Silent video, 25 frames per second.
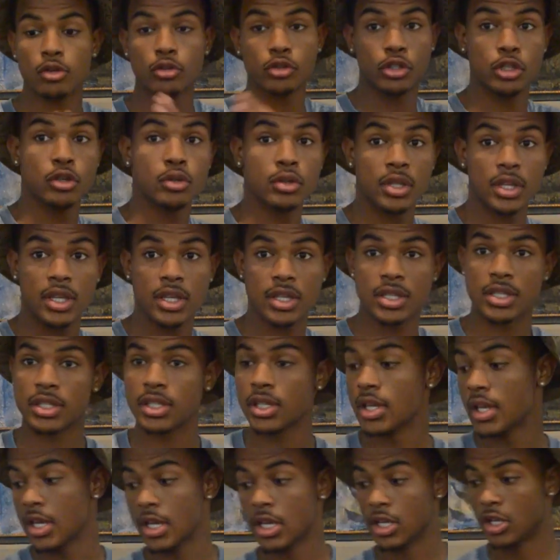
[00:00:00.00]
do this.
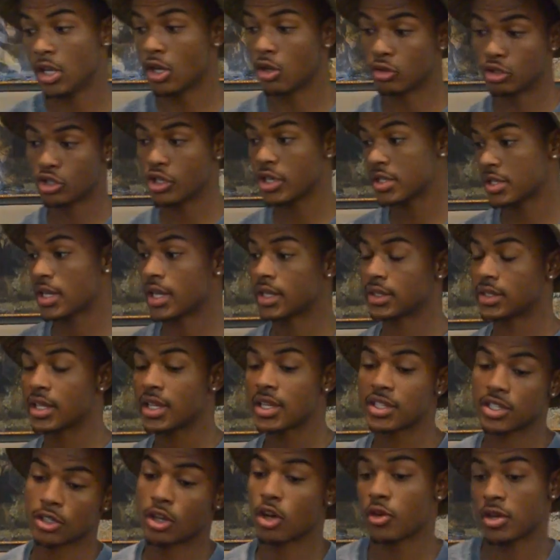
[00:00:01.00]
Yo, dress like
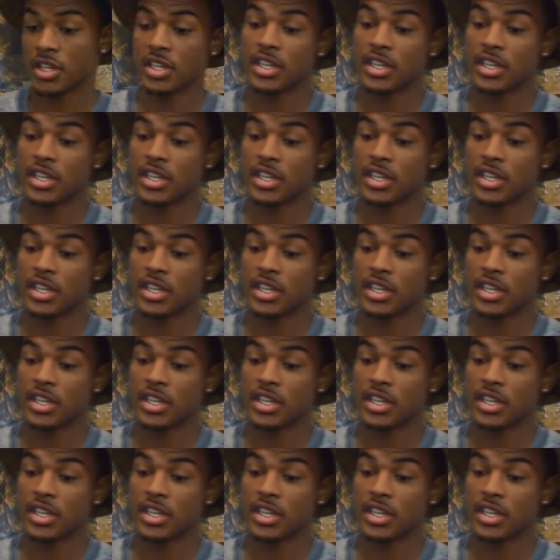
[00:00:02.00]
this. No, he